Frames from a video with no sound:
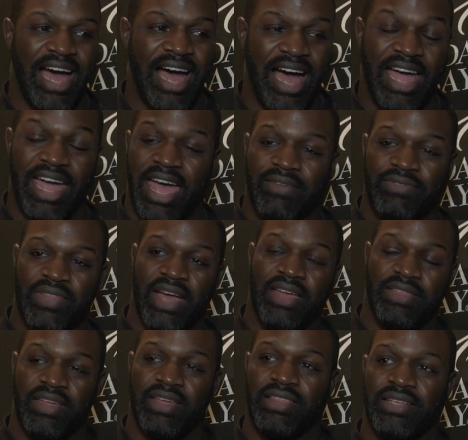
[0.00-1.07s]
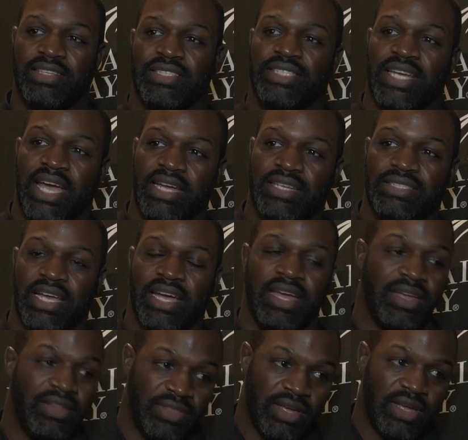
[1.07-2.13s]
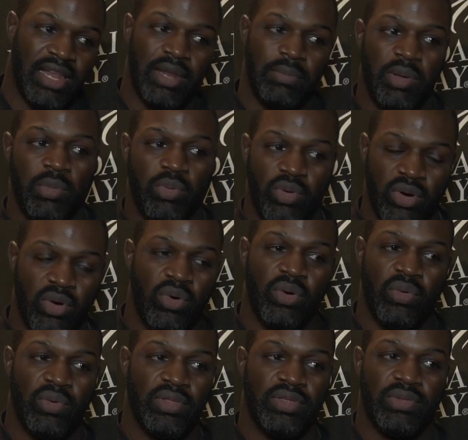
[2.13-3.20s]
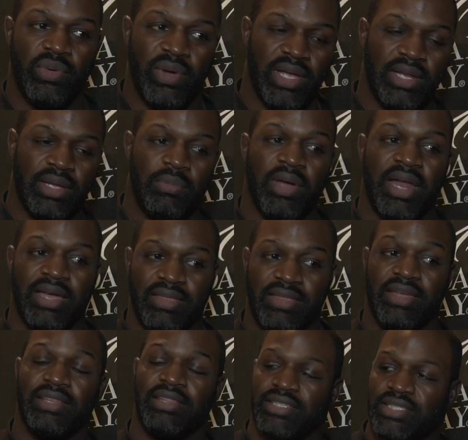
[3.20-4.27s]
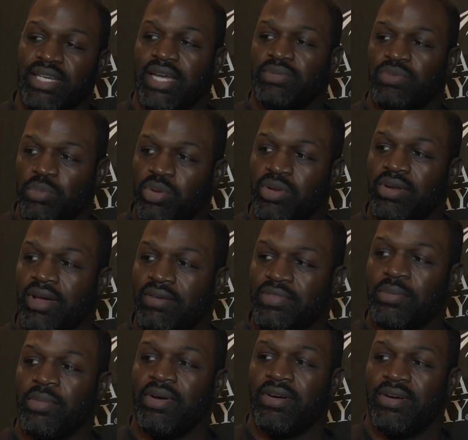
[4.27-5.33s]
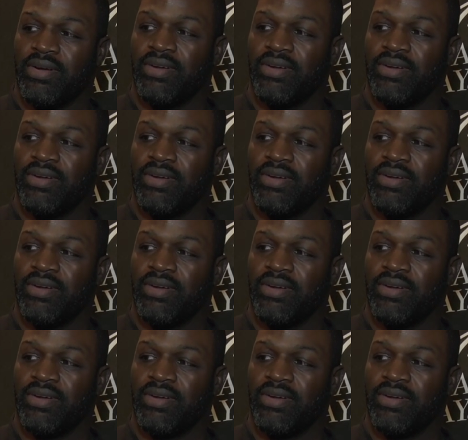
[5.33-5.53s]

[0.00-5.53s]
I think that the Giants. I think a lot of people are going with New England, but I think the Giants will pull it off tomorrow.